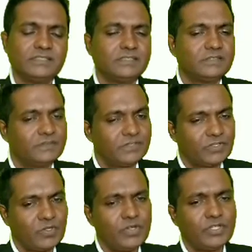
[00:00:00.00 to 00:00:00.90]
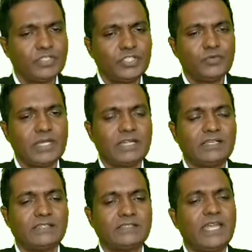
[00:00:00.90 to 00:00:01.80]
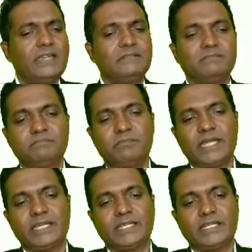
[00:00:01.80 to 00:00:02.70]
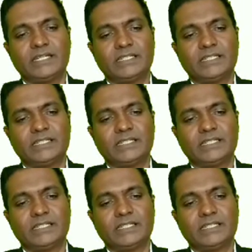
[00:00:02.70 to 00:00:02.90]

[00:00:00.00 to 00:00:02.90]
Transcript: So you will understand better.